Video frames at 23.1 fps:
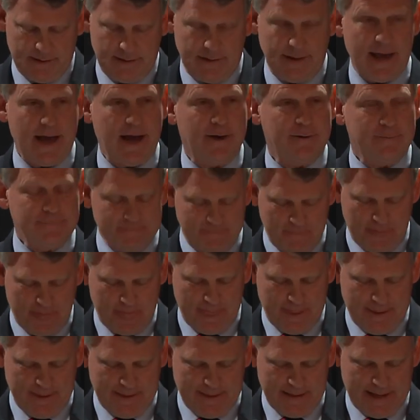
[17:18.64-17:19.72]
Now,
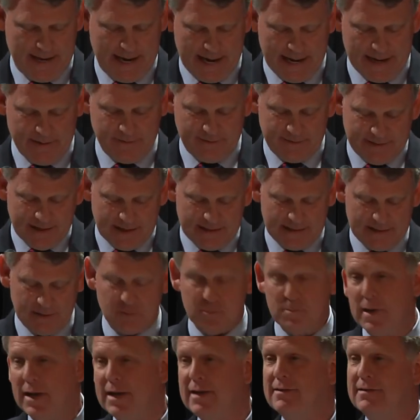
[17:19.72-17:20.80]
I have said
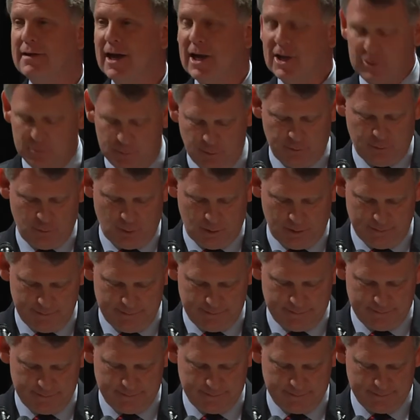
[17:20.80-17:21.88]
this many times before.
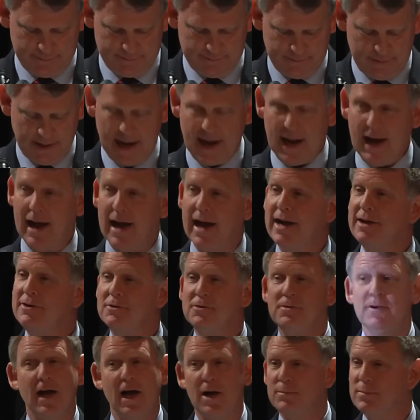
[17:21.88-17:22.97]
I
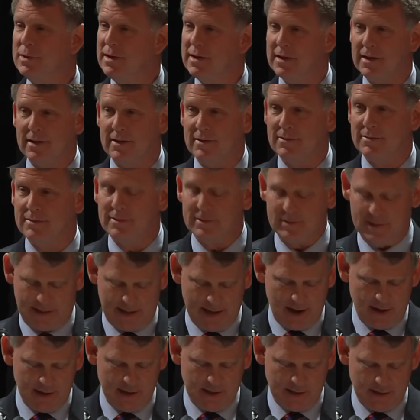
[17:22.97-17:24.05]
do not believe the
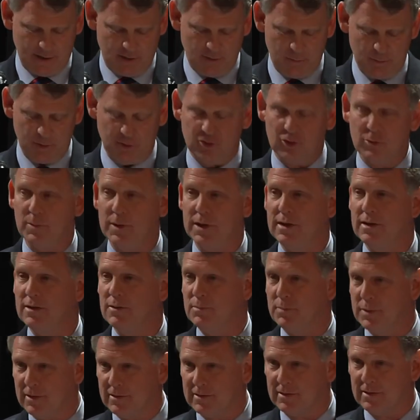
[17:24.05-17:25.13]
county government should be in the
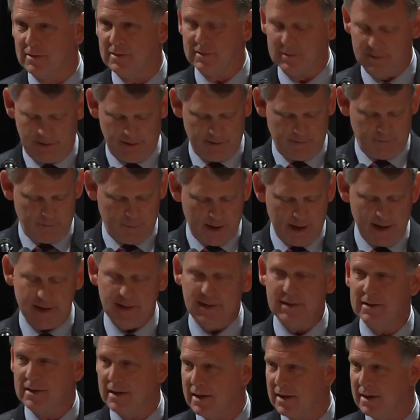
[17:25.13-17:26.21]
business of
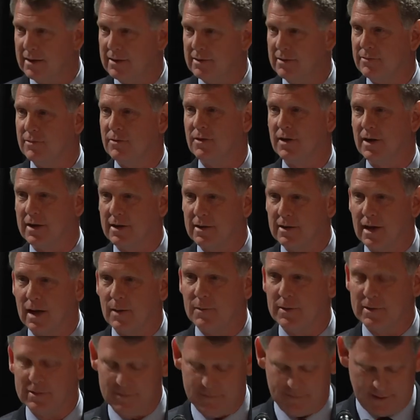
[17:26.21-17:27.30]
buying land for
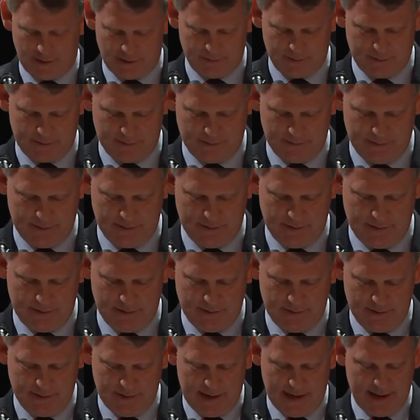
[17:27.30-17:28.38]
economic development
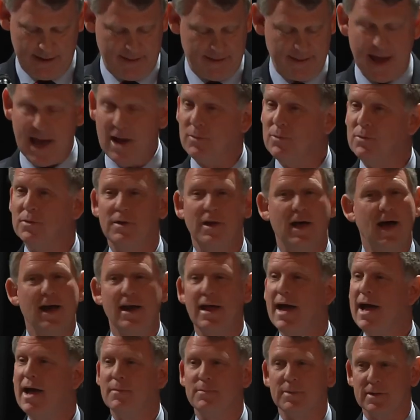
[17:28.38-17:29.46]
and that will not
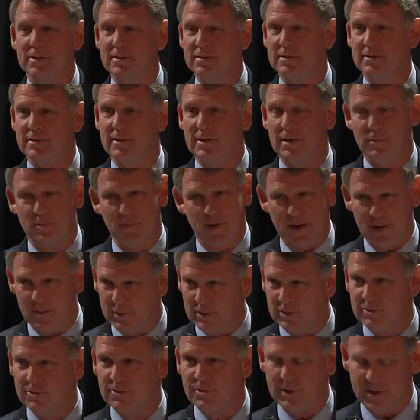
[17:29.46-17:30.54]
happen in my
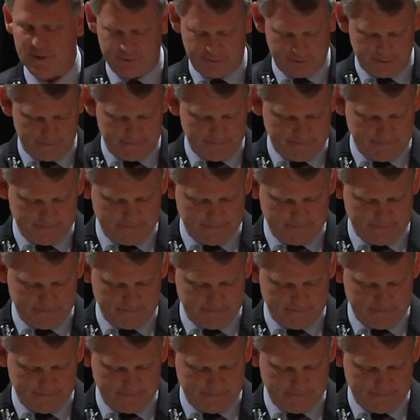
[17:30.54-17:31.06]
administration.